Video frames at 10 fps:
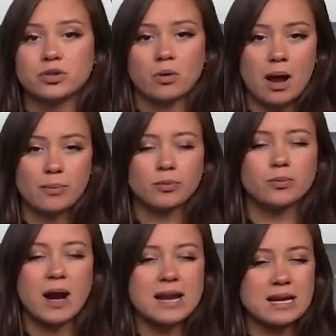so up
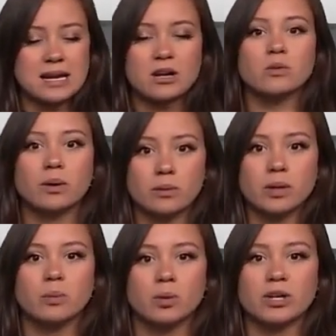right near where
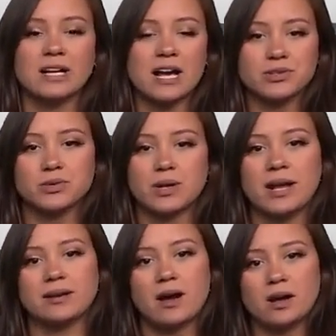we were
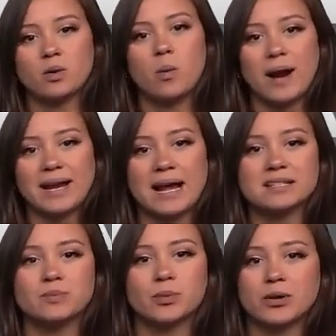yesterday, not quite
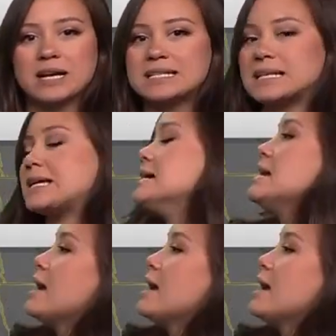as breezy.